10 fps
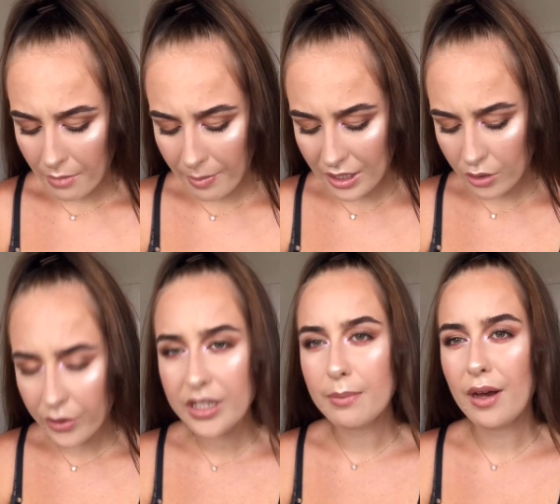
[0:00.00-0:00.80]
bit
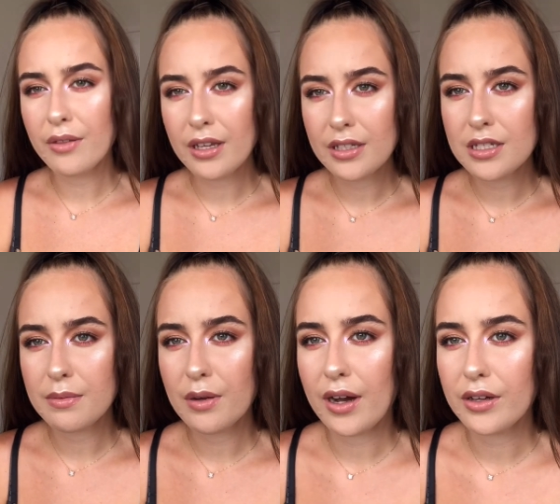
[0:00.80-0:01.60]
gutted about these, to be
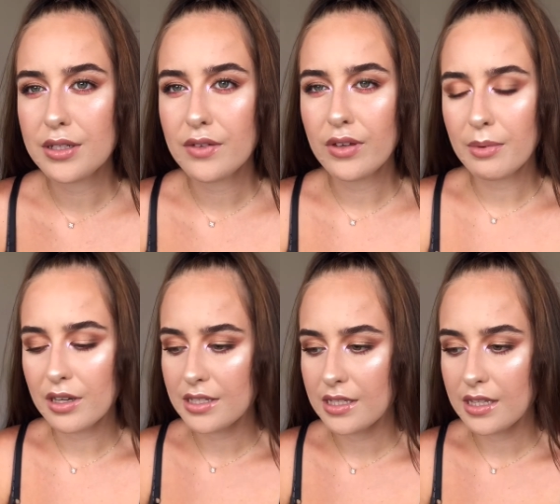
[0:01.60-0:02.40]
quite honest with you,
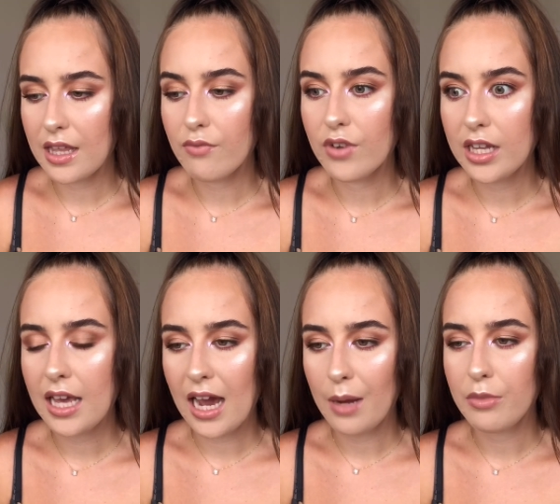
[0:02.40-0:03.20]
because they really
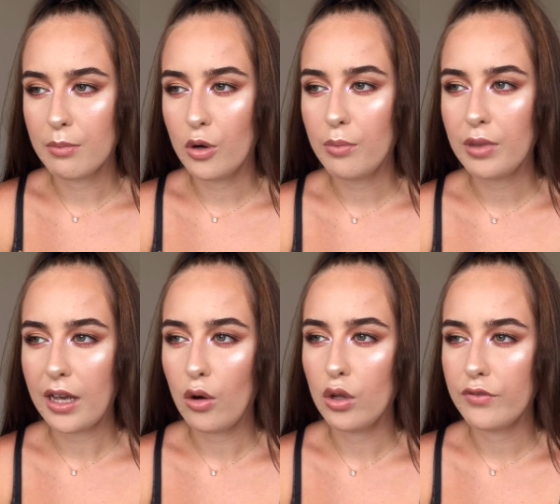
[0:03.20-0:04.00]
hyped them up. Like,
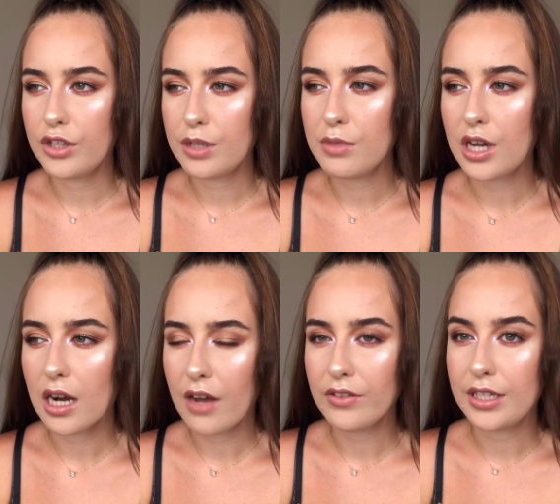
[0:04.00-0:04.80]
all of the GYMSHARK
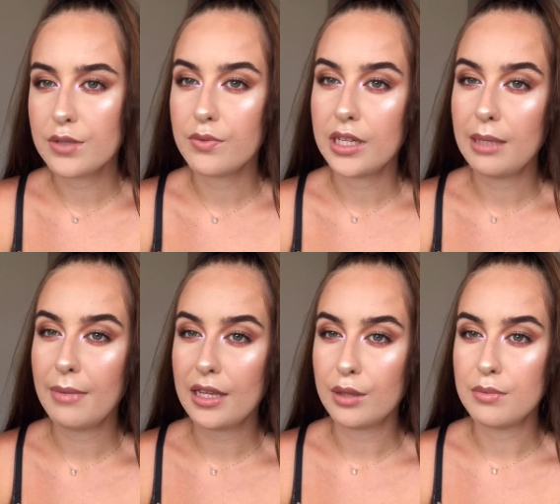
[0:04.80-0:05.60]
athletes really
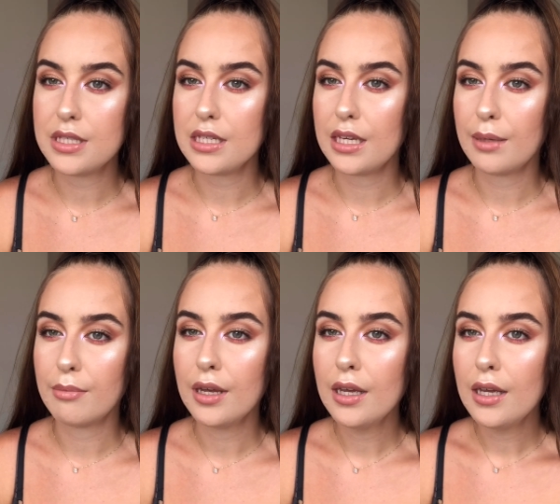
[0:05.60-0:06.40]
made them
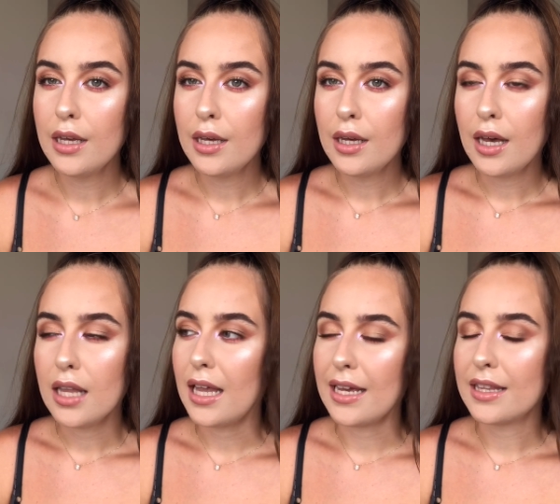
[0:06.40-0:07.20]
seem
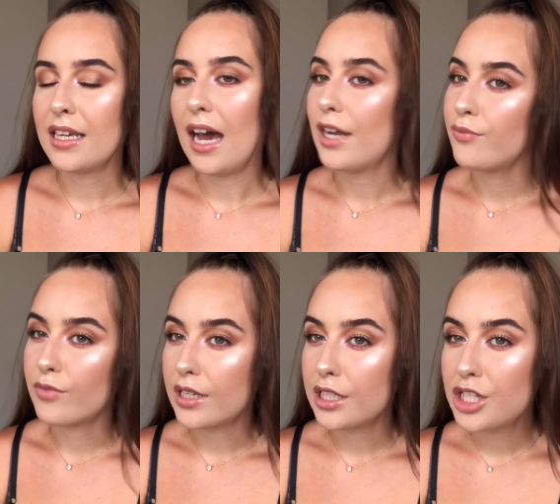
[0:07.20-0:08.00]
like they hadn't
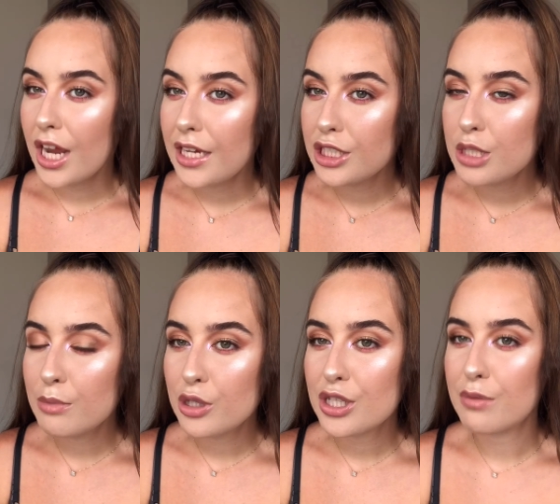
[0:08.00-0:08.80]
really changed
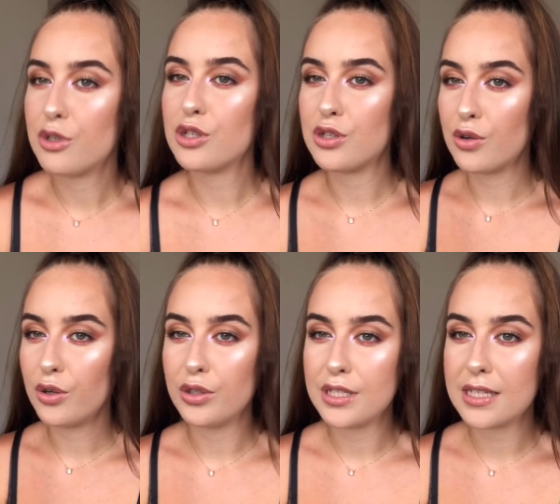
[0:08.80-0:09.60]
much. It was just the
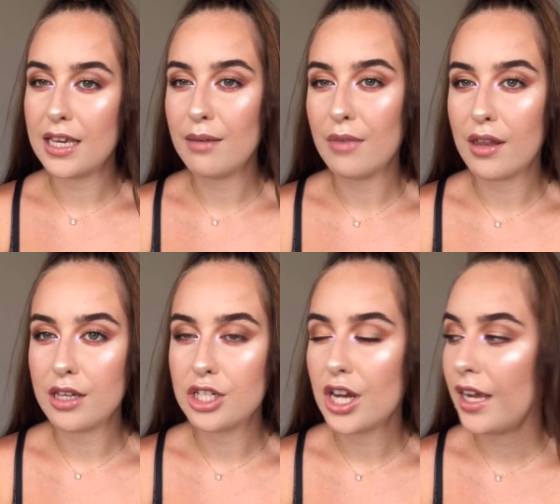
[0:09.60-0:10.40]
colour scheme that they
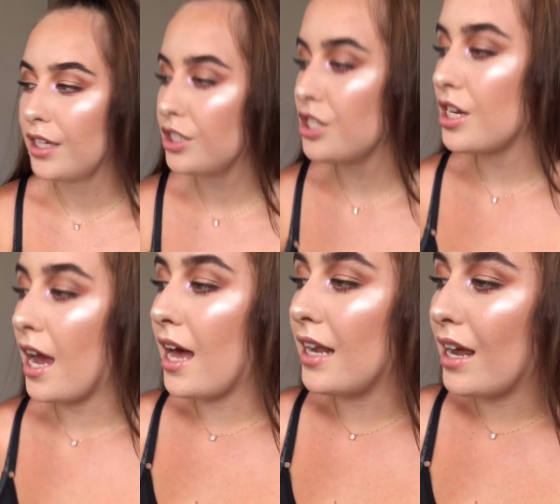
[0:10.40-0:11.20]
changed,
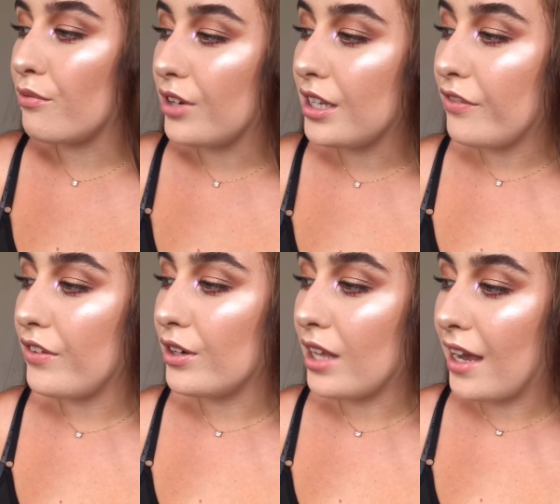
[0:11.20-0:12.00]
and I really
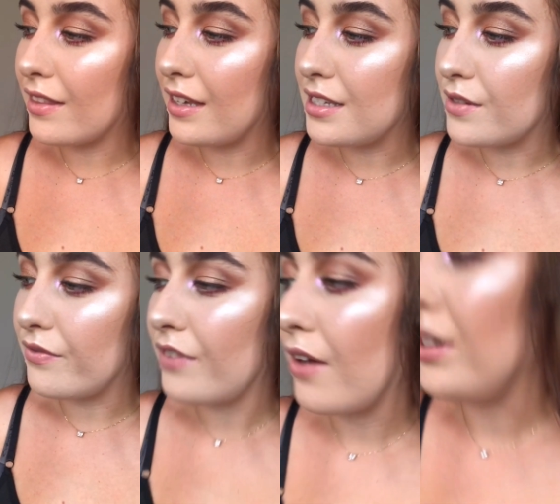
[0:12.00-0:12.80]
feel like these are very